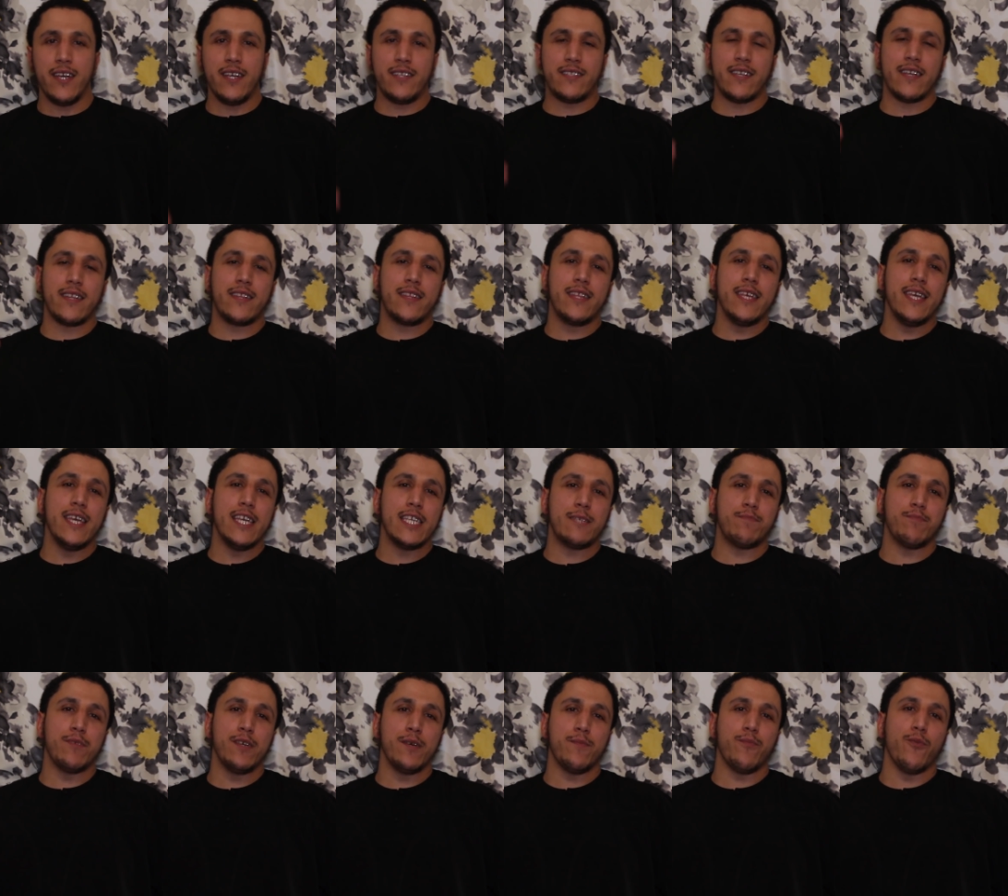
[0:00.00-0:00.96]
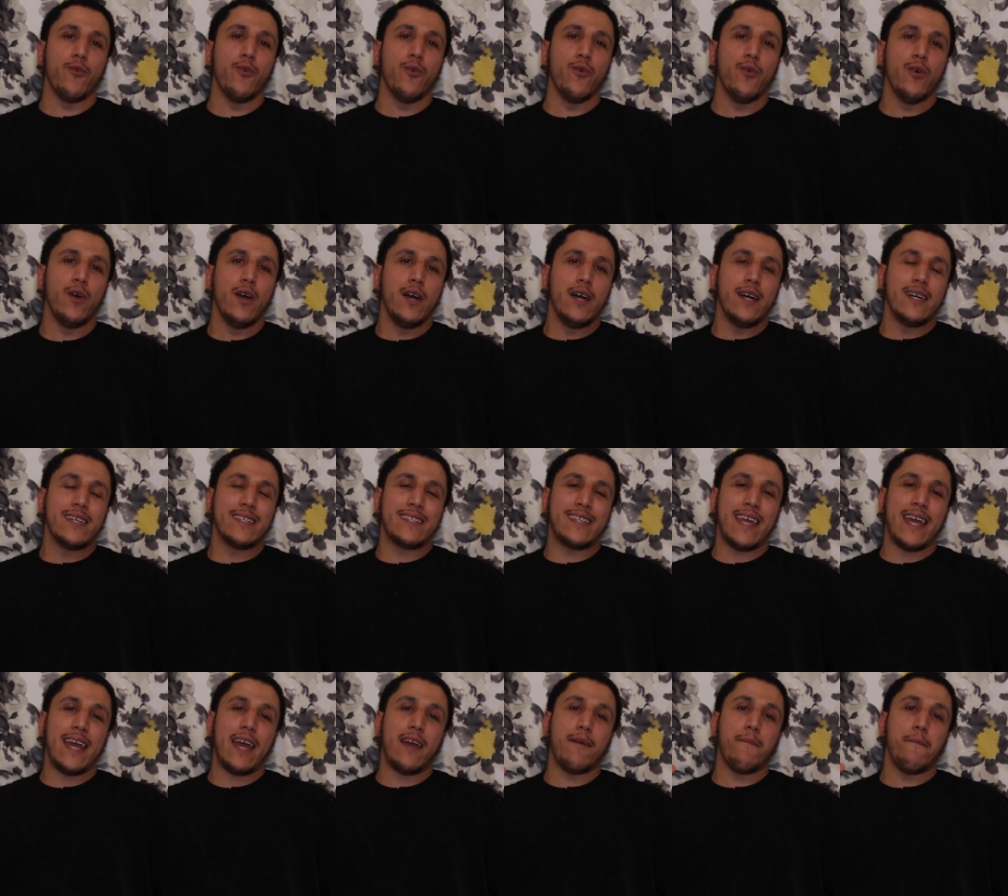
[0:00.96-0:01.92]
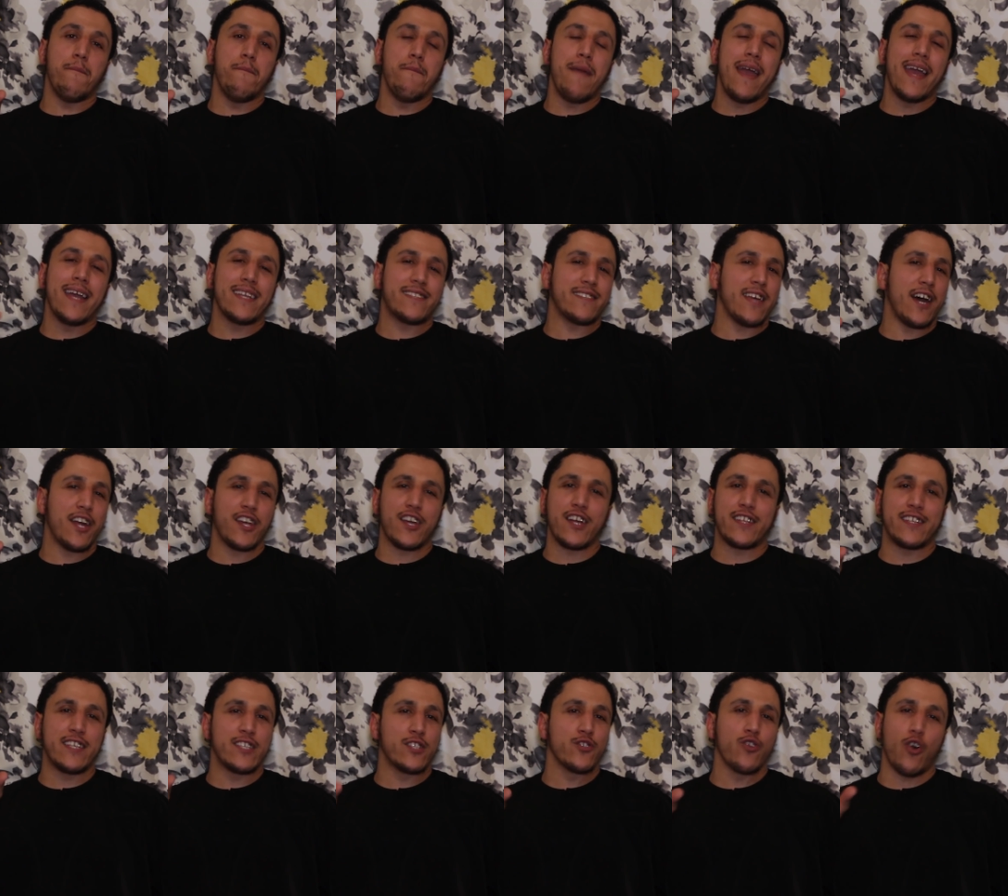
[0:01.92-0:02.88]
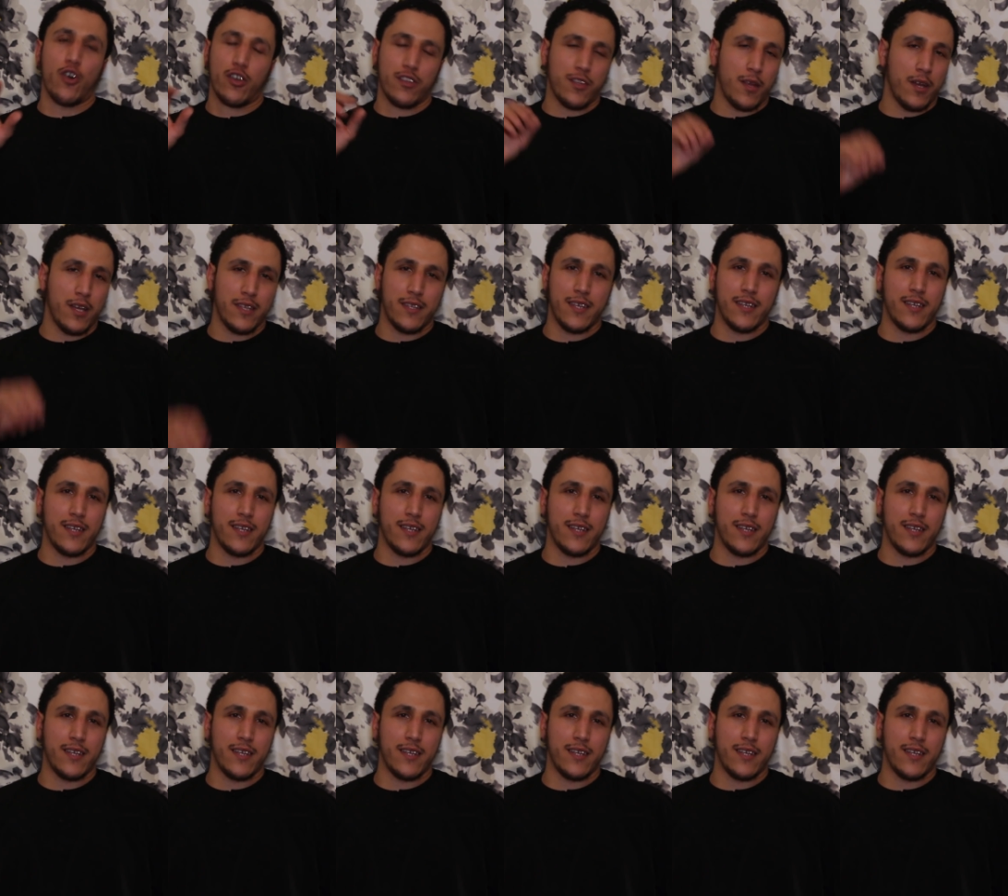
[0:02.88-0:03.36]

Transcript: he said, these people, their main target is not, the,